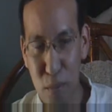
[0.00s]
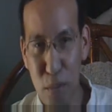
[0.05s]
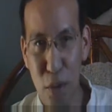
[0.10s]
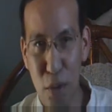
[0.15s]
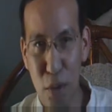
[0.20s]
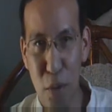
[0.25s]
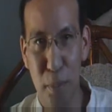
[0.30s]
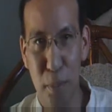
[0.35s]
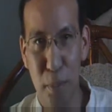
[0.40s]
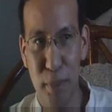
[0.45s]

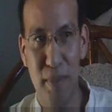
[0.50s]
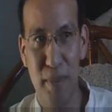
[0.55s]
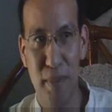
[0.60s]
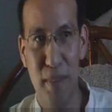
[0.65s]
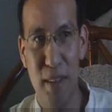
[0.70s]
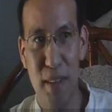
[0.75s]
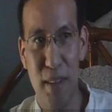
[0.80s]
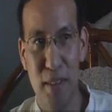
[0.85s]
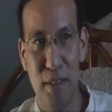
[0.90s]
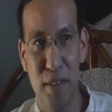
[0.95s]

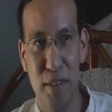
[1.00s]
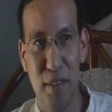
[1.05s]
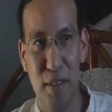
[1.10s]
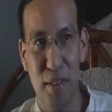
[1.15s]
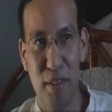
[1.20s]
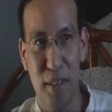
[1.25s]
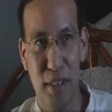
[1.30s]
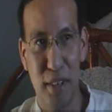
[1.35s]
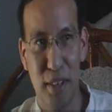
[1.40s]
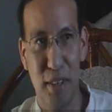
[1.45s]

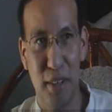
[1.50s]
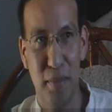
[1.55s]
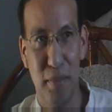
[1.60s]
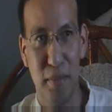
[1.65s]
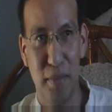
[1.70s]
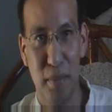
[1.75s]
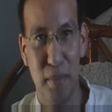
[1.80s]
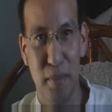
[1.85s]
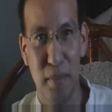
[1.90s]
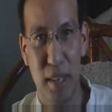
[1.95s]
oblivious
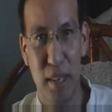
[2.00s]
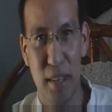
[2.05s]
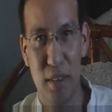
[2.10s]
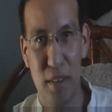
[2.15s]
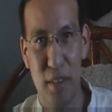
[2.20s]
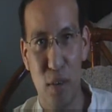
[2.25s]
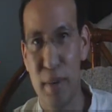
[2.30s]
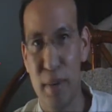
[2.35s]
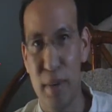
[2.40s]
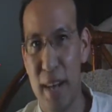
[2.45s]

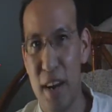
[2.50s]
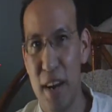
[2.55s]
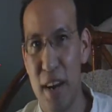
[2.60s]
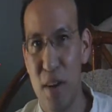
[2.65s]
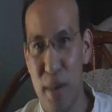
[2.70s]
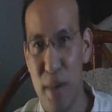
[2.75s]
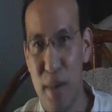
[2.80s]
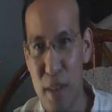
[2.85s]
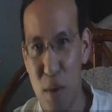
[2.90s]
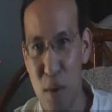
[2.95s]

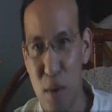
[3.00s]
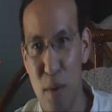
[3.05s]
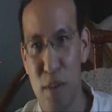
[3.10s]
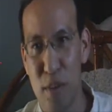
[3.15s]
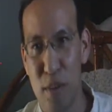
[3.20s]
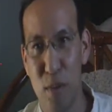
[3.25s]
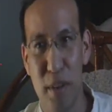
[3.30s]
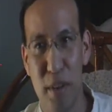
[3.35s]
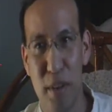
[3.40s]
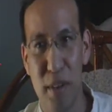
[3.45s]
tornado he
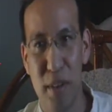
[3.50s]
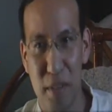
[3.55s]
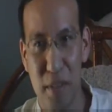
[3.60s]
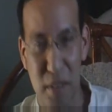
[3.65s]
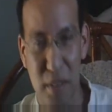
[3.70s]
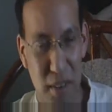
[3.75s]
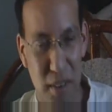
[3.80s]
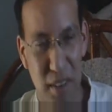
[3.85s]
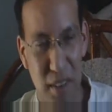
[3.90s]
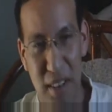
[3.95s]
always
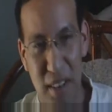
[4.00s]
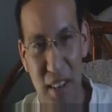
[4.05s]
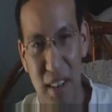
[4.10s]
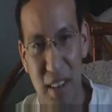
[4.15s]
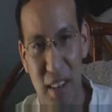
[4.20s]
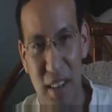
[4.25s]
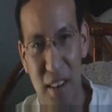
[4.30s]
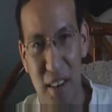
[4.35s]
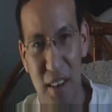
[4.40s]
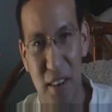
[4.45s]
was.
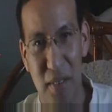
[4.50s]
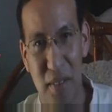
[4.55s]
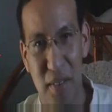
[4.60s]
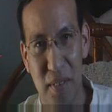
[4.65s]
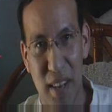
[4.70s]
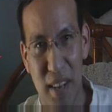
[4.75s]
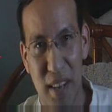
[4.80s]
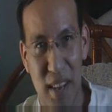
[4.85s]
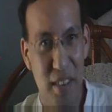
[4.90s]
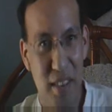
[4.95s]
You know,
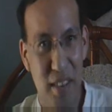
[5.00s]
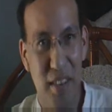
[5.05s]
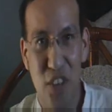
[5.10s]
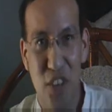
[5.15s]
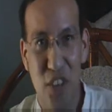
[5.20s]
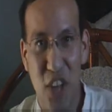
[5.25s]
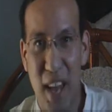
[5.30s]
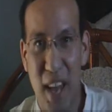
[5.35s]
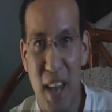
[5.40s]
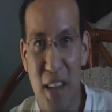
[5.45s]
he
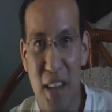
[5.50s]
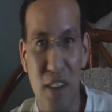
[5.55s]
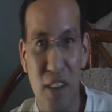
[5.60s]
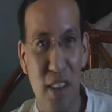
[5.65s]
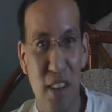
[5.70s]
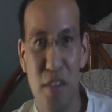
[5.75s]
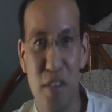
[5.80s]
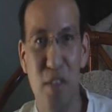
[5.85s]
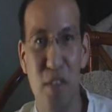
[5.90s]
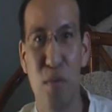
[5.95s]
doesn't change.
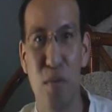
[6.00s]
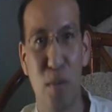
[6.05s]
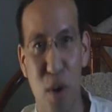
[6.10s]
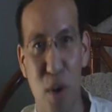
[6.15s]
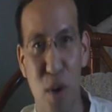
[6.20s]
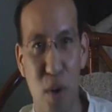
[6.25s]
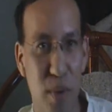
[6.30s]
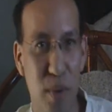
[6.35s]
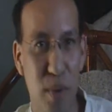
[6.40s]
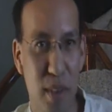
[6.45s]
He doesn't
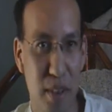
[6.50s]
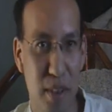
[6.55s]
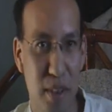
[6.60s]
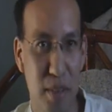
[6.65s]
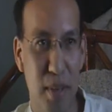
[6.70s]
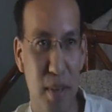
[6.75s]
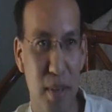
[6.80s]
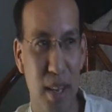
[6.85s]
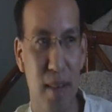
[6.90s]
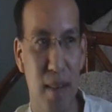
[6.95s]
grow. He
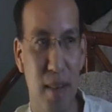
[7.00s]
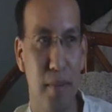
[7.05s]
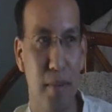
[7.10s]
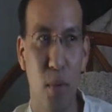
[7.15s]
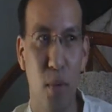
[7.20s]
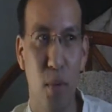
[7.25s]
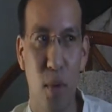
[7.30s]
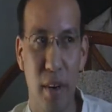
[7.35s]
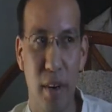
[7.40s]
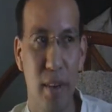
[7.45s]
doesn't become
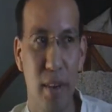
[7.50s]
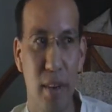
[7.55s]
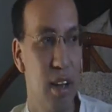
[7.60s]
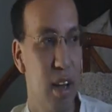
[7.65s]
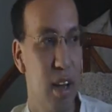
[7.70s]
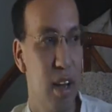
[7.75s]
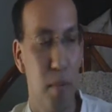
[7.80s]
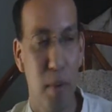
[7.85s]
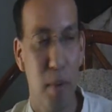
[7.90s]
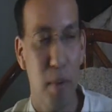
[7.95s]
more.
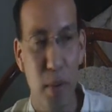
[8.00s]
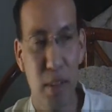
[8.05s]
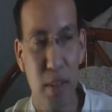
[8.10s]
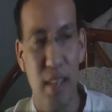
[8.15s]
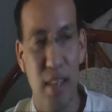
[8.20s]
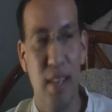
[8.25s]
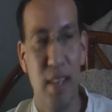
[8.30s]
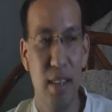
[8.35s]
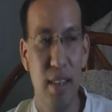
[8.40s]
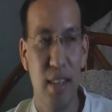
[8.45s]
But we
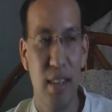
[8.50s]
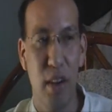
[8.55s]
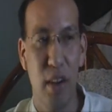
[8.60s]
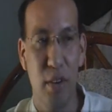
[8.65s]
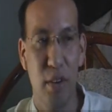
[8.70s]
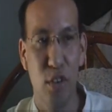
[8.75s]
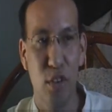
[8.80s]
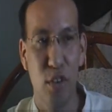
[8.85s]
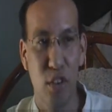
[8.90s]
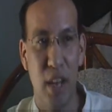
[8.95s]
see these
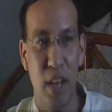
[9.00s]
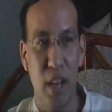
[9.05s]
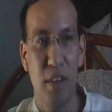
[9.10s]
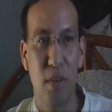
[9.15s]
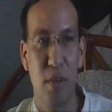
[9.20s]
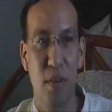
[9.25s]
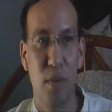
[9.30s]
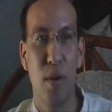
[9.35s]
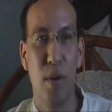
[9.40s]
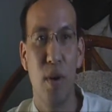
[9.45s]
characters change
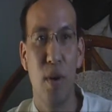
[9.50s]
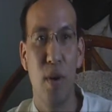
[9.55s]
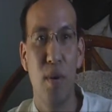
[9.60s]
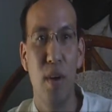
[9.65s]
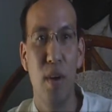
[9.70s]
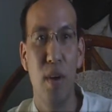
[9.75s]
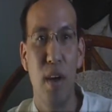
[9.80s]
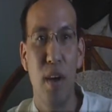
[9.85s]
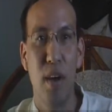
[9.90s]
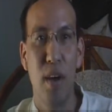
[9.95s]
and grow.
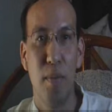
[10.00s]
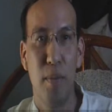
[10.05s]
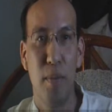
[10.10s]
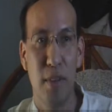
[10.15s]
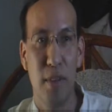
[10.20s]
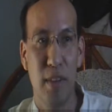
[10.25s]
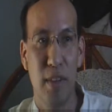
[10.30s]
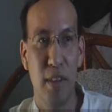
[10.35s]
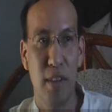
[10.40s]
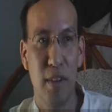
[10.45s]
We
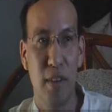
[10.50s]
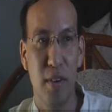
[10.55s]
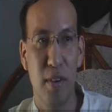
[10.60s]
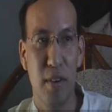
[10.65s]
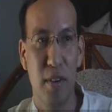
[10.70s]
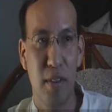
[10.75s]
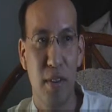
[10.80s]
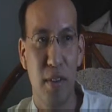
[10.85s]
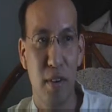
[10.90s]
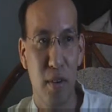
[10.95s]
see
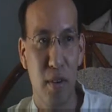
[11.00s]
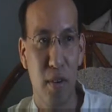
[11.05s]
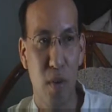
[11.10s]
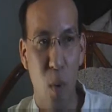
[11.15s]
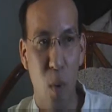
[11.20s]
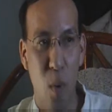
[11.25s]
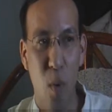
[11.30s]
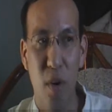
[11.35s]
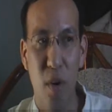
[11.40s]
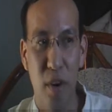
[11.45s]
their
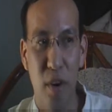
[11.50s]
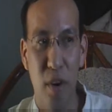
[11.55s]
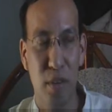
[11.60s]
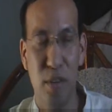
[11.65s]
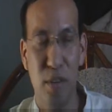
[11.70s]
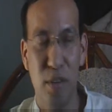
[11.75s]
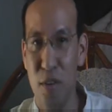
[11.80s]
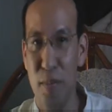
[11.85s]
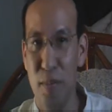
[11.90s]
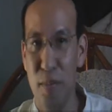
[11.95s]
core
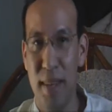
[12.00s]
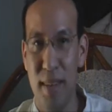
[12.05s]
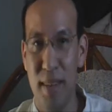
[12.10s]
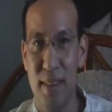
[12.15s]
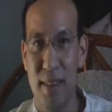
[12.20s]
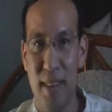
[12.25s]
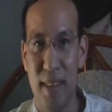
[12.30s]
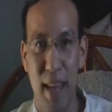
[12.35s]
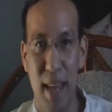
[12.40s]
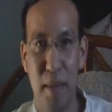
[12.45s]
still be the
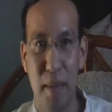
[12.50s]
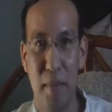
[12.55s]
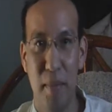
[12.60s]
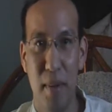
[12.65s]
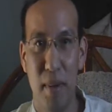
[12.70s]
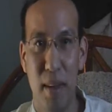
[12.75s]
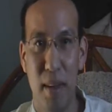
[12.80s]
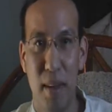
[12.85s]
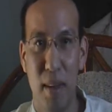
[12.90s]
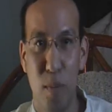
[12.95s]
same.
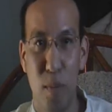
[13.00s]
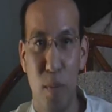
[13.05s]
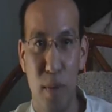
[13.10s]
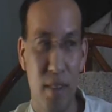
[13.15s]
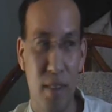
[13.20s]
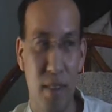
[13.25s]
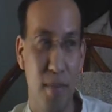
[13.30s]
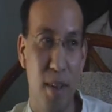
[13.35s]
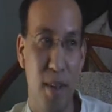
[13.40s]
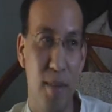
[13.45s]
We
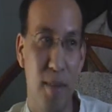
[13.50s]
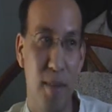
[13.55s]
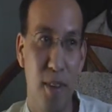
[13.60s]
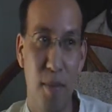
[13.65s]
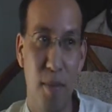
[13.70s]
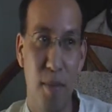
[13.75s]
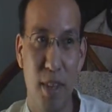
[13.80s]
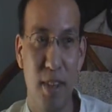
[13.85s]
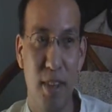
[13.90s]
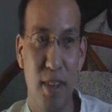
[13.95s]
see them be a
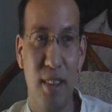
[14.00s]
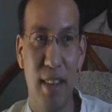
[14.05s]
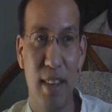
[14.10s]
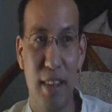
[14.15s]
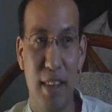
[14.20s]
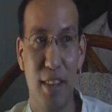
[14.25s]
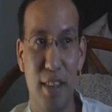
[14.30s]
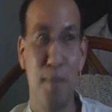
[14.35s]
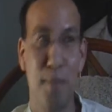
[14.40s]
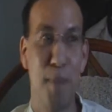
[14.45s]
little bit
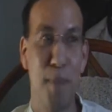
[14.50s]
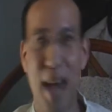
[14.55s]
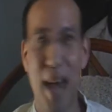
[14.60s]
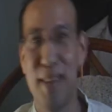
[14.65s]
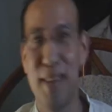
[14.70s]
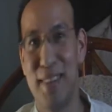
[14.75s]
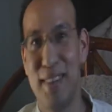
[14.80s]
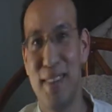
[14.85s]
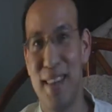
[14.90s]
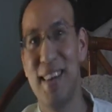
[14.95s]
less
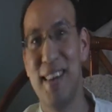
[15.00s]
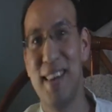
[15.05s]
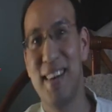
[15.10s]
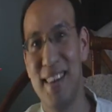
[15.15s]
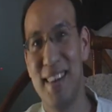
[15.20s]
spastic.